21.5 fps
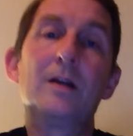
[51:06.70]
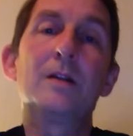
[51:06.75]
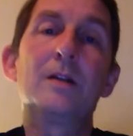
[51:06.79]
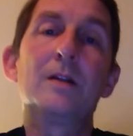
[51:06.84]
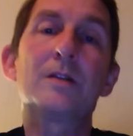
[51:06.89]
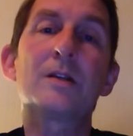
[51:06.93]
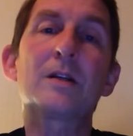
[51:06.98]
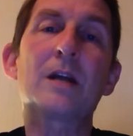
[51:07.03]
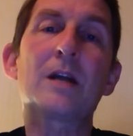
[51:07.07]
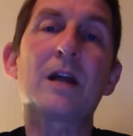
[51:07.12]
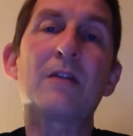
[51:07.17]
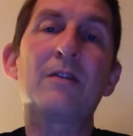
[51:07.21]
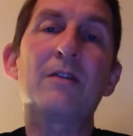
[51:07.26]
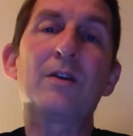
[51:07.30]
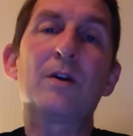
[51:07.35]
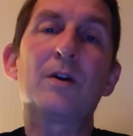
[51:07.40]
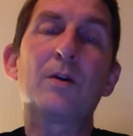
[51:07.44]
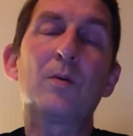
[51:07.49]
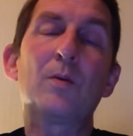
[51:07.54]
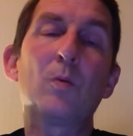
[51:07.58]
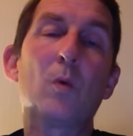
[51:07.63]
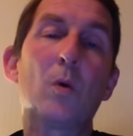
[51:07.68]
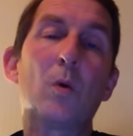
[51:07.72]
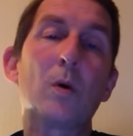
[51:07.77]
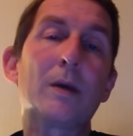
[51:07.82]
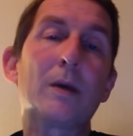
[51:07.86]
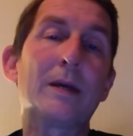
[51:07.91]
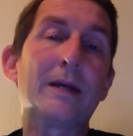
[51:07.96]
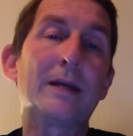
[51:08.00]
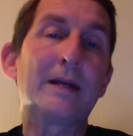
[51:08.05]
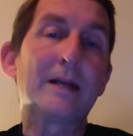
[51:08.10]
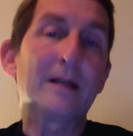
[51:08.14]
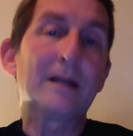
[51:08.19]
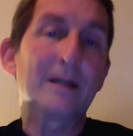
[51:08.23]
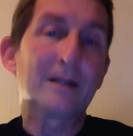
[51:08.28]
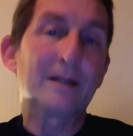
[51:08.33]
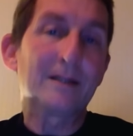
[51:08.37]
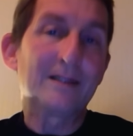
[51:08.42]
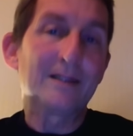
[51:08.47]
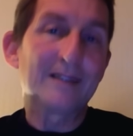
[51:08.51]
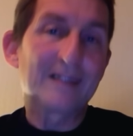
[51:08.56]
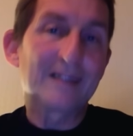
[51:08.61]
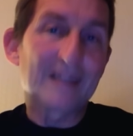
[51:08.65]
to carry on walking,
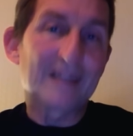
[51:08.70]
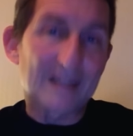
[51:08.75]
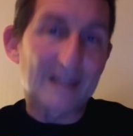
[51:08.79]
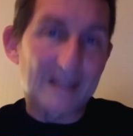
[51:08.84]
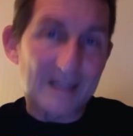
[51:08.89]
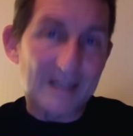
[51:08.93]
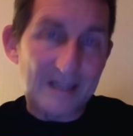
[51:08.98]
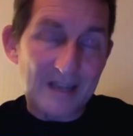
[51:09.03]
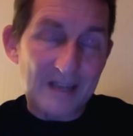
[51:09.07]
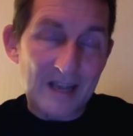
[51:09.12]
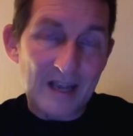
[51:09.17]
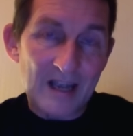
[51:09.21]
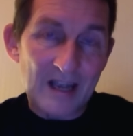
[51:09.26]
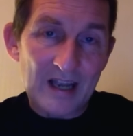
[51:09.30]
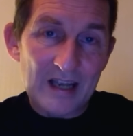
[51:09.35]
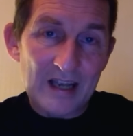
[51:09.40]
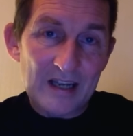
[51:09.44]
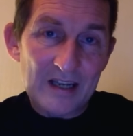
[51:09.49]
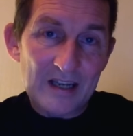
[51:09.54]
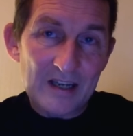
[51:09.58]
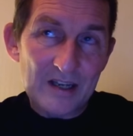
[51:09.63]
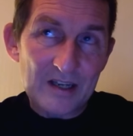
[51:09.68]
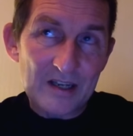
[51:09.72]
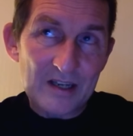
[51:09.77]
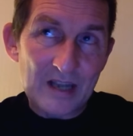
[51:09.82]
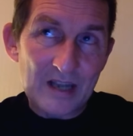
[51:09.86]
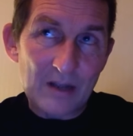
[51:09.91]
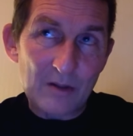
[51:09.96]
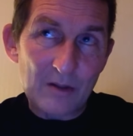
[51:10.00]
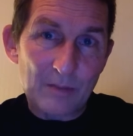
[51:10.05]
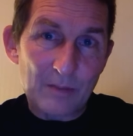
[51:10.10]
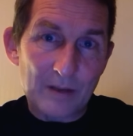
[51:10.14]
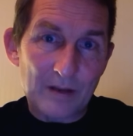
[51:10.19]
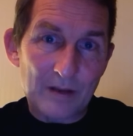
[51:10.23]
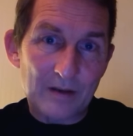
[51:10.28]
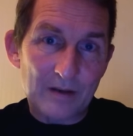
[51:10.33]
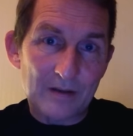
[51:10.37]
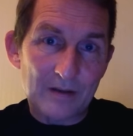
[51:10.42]
get this, southbound.